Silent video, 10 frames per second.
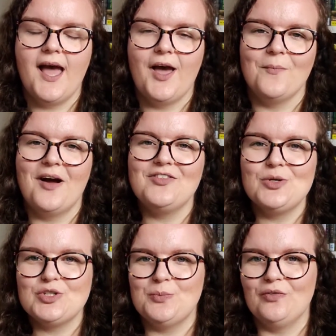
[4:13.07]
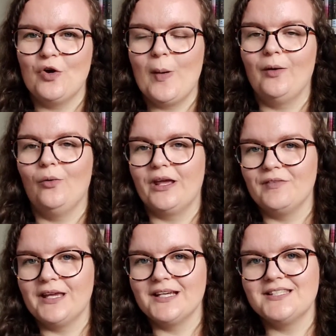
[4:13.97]
I've talked before about not
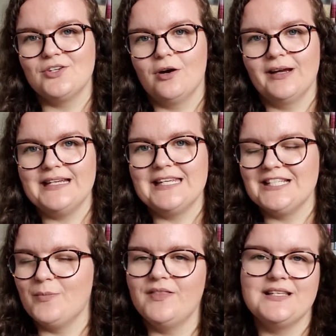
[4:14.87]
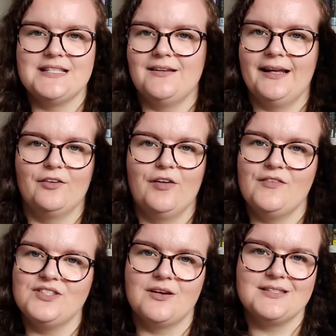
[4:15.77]
giving star ratings, but this is like a
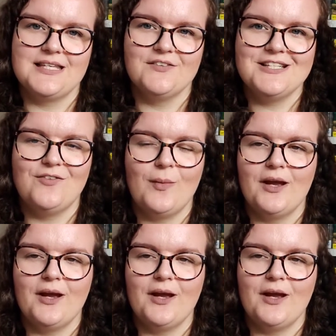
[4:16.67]
5-star series for me.